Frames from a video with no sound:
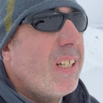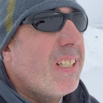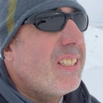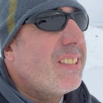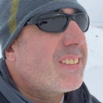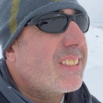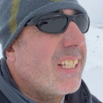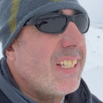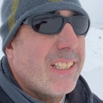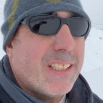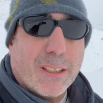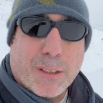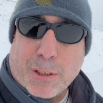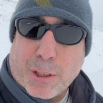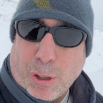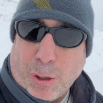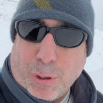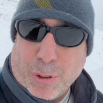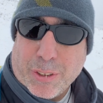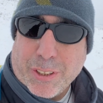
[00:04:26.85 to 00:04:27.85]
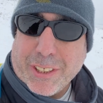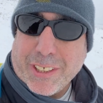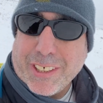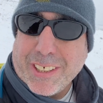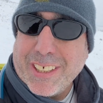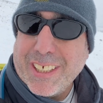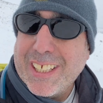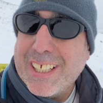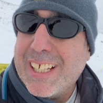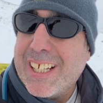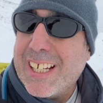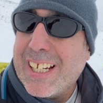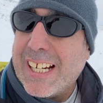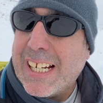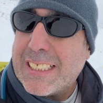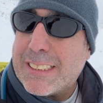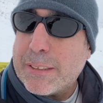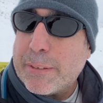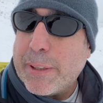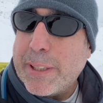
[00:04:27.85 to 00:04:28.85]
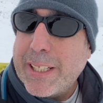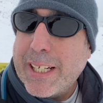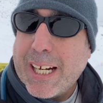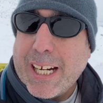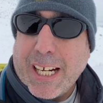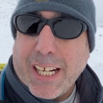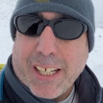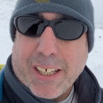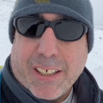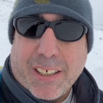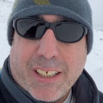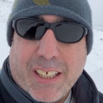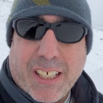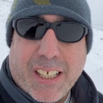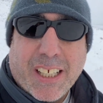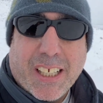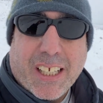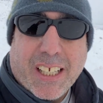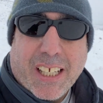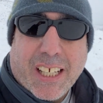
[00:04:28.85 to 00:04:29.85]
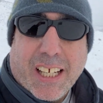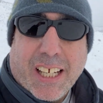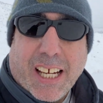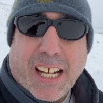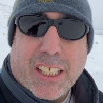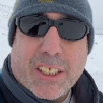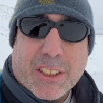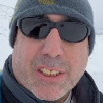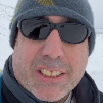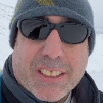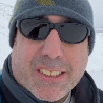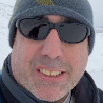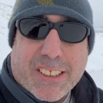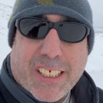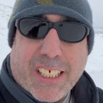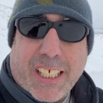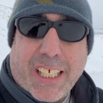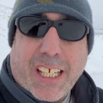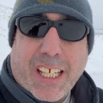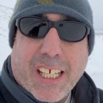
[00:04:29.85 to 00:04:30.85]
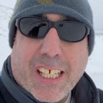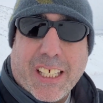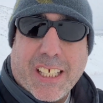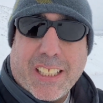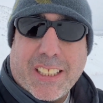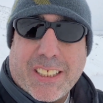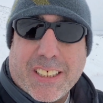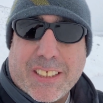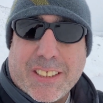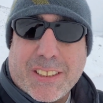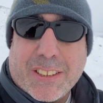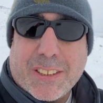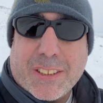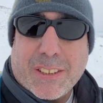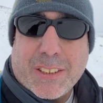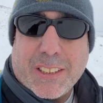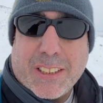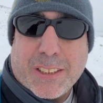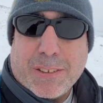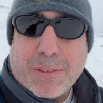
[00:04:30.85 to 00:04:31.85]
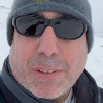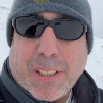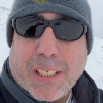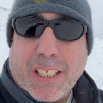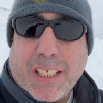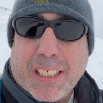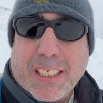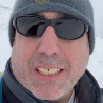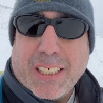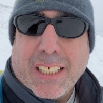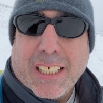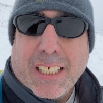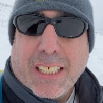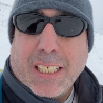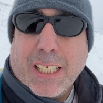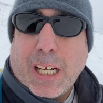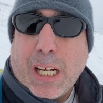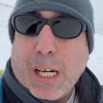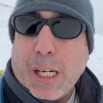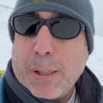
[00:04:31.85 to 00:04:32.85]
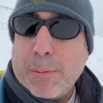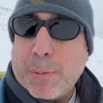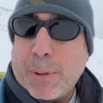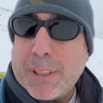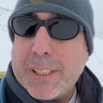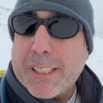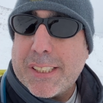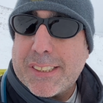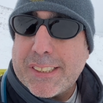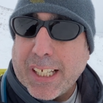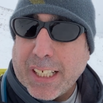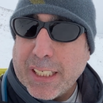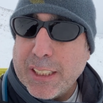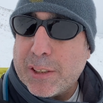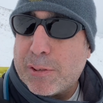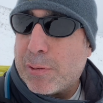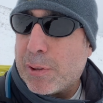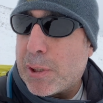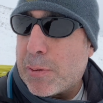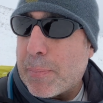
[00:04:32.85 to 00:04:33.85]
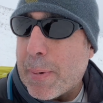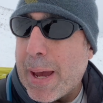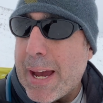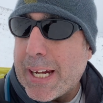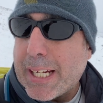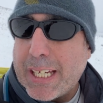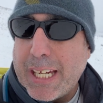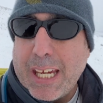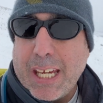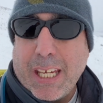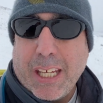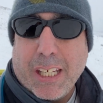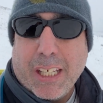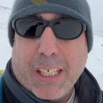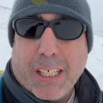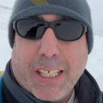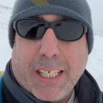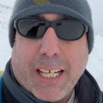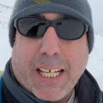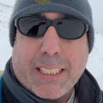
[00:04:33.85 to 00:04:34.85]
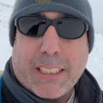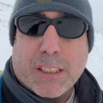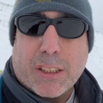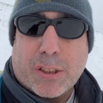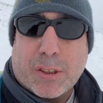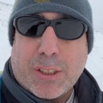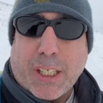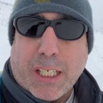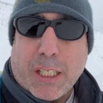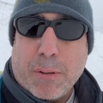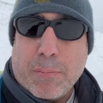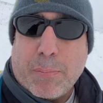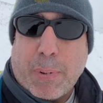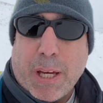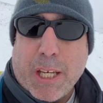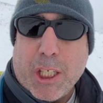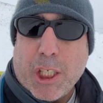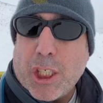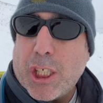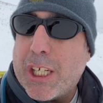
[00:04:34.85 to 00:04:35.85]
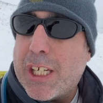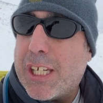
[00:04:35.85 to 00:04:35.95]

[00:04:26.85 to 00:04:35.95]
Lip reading: It's getting a little colder as I'm getting higher. As you can see, to this one, I'm on the second switchback at the second bench.